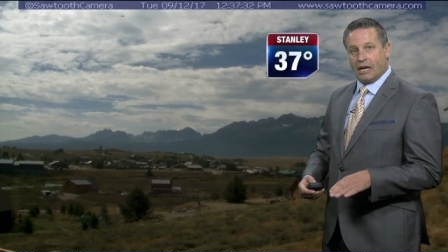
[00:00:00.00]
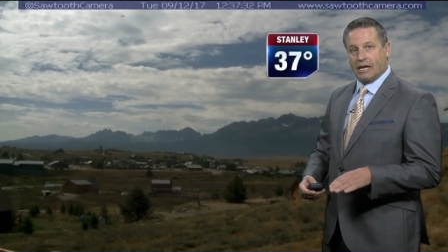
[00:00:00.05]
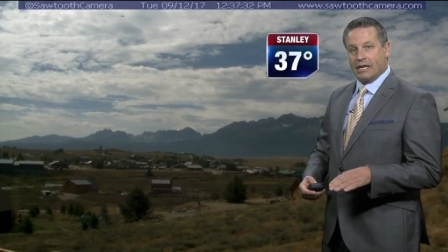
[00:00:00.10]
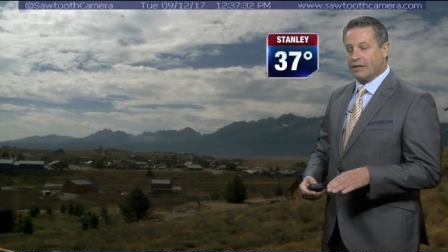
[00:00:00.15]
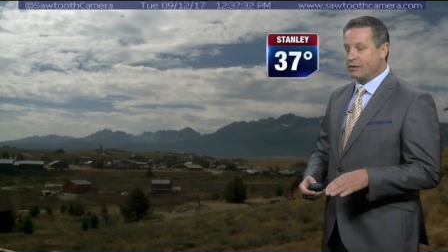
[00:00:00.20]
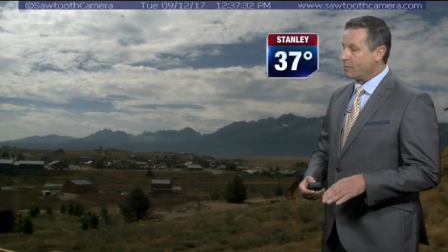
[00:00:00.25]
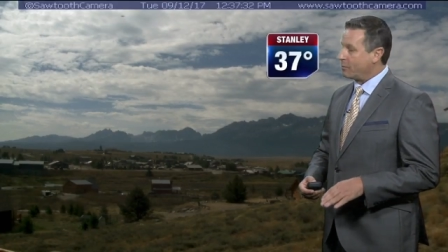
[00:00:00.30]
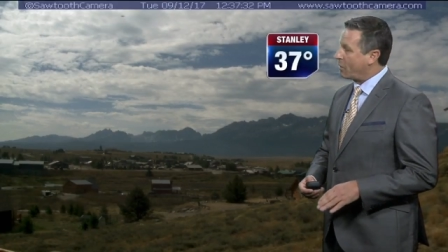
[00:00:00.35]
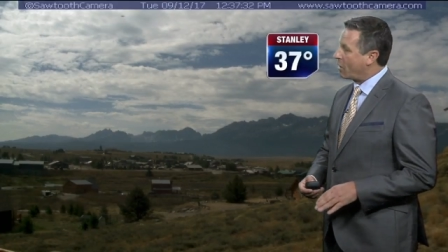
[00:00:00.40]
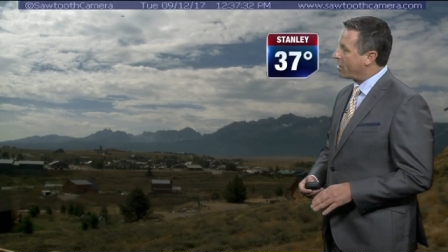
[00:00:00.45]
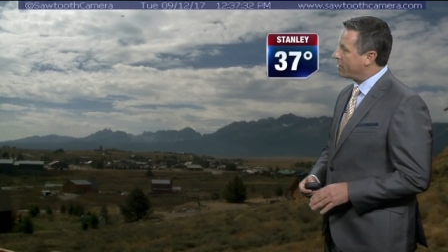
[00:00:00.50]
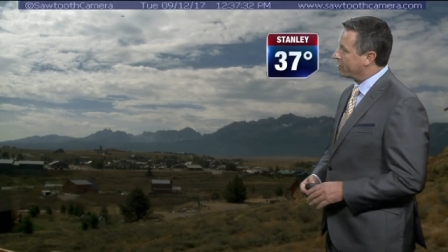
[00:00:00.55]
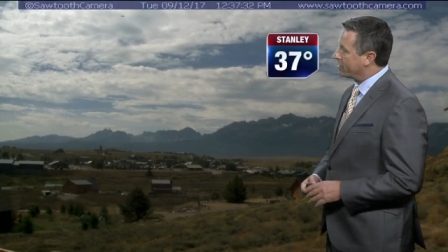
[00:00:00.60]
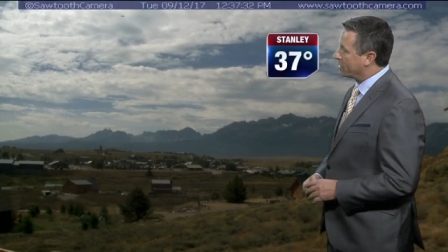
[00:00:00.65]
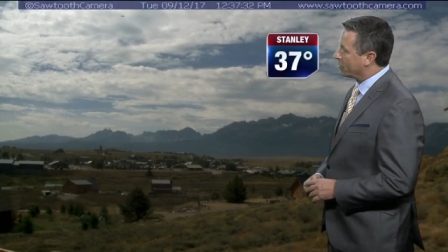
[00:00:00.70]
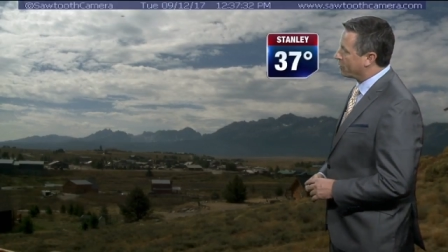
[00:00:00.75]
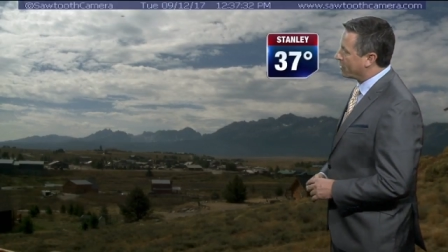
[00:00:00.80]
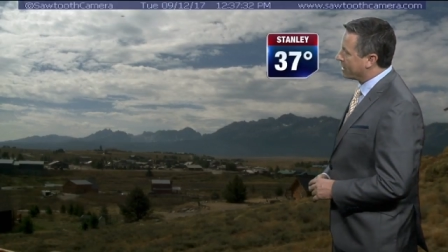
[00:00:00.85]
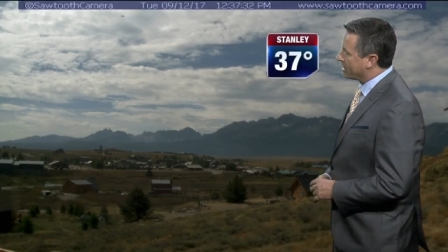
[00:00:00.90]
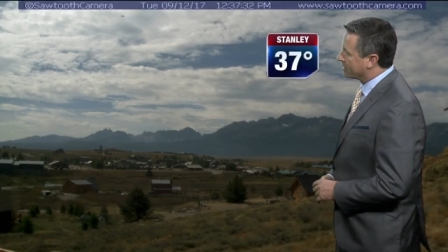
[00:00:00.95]
in the
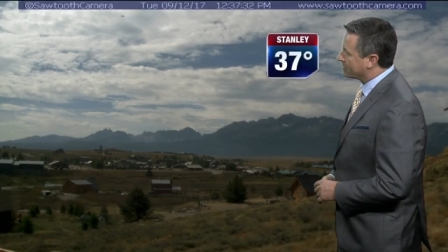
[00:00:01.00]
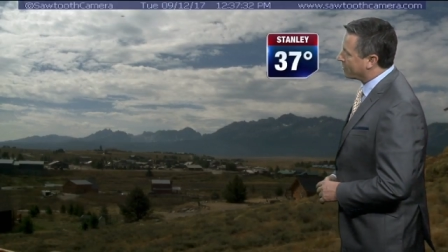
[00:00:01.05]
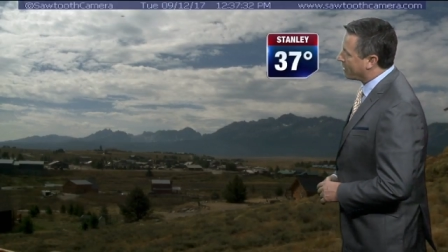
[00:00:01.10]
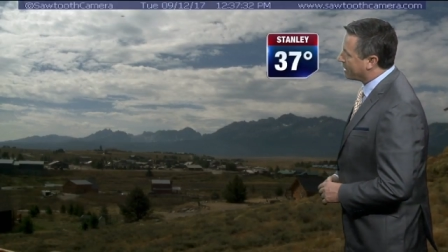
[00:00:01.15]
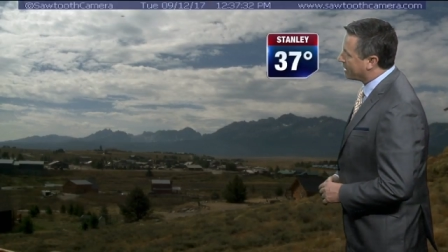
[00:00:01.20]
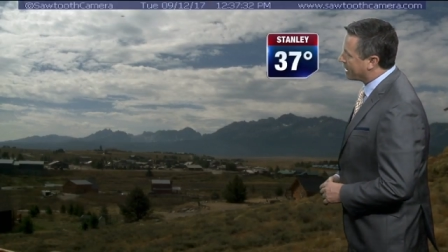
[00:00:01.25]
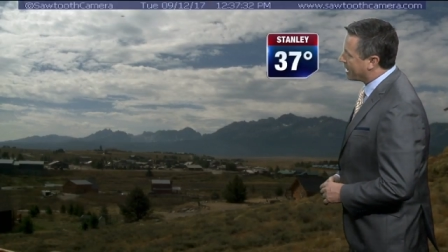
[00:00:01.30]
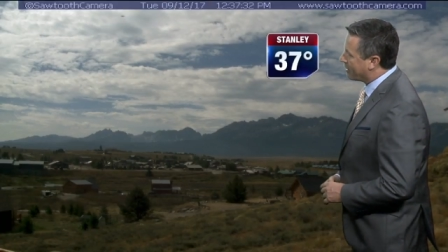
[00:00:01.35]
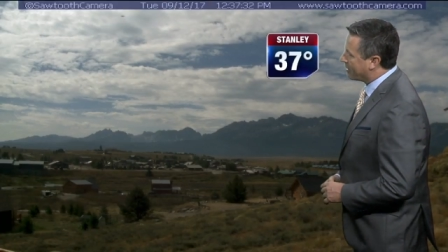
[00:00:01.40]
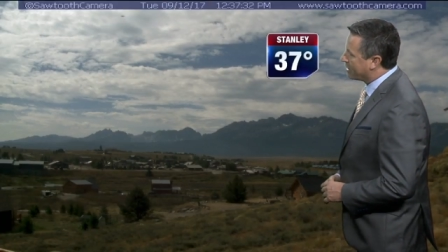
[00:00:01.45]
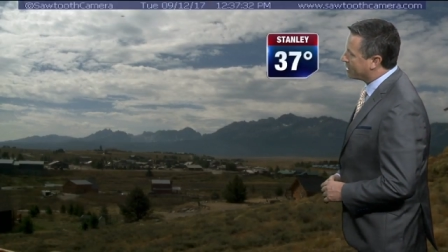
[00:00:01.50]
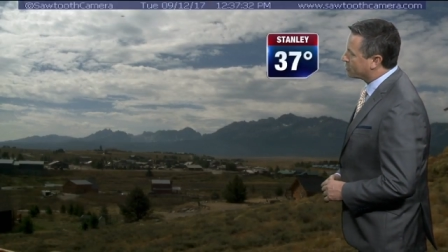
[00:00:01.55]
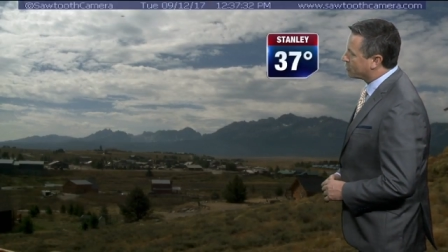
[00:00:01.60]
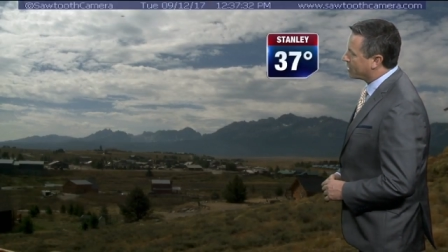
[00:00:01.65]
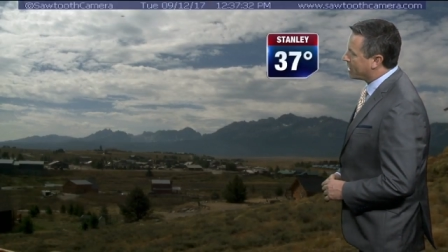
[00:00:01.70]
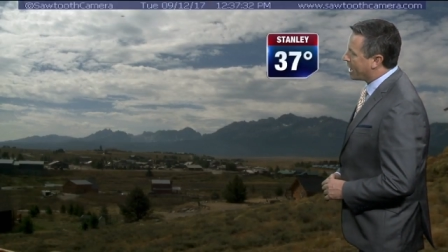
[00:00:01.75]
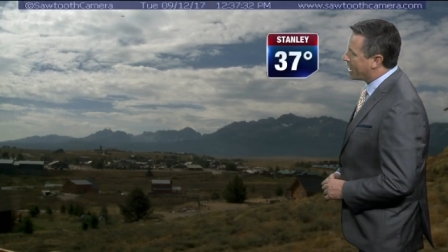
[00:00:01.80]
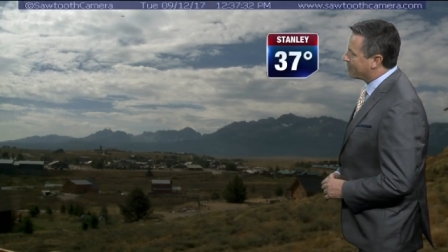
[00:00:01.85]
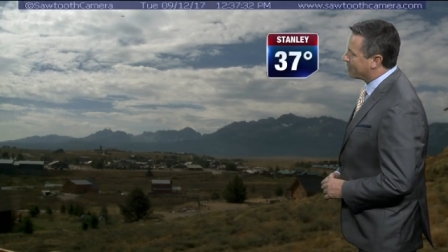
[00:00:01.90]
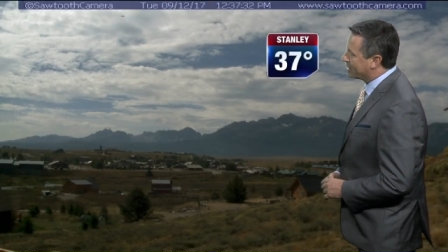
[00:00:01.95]
moderate range right now. Here's
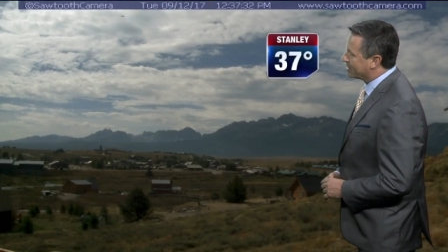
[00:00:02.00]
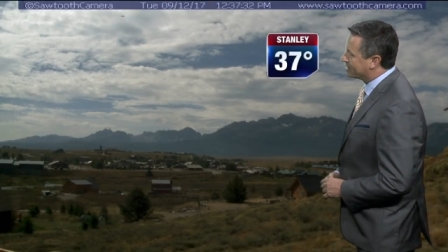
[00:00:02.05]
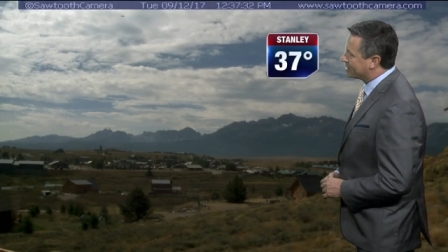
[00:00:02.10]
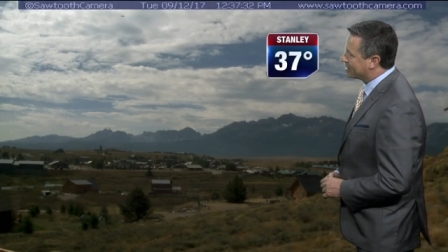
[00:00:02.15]
what happened in